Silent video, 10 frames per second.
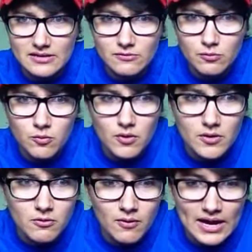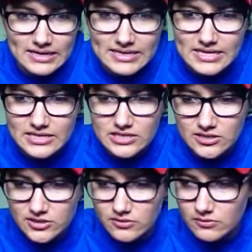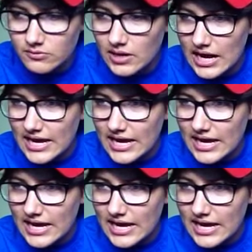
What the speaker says: and what do I need to do